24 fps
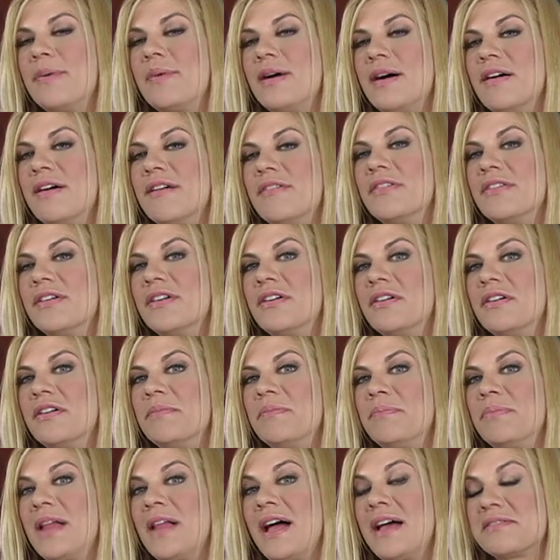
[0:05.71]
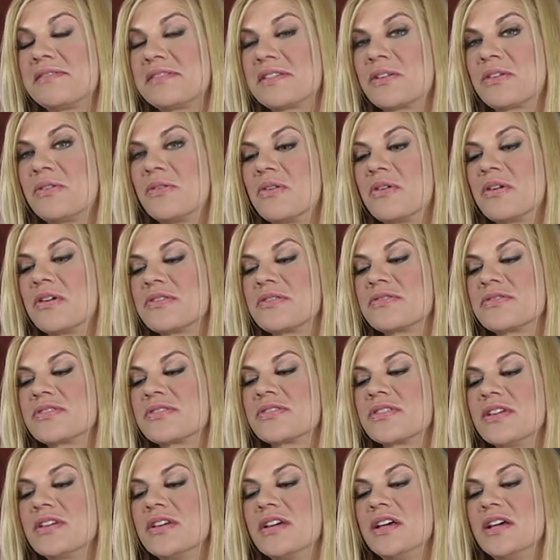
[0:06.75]
of a plastic horse.
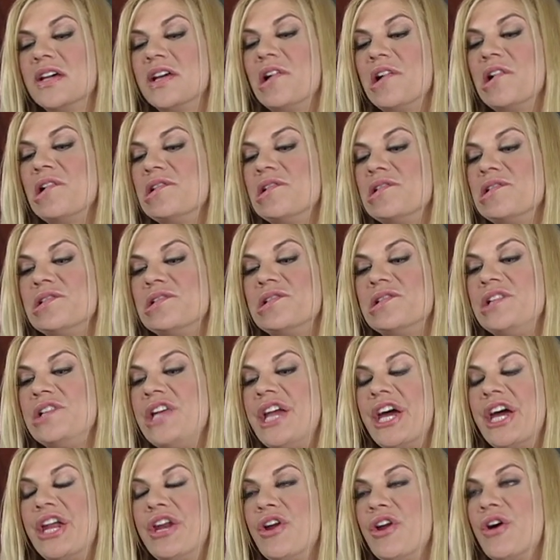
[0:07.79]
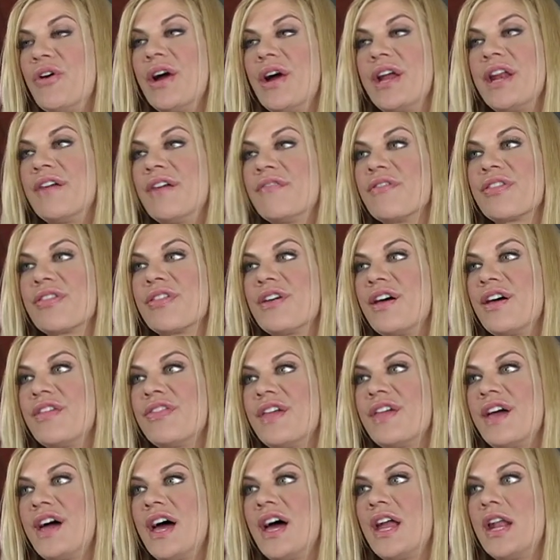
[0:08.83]
Yeah, no, I never thought
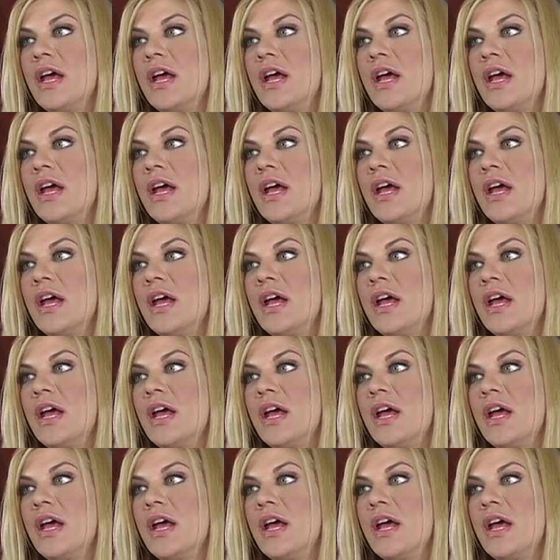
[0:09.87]
that.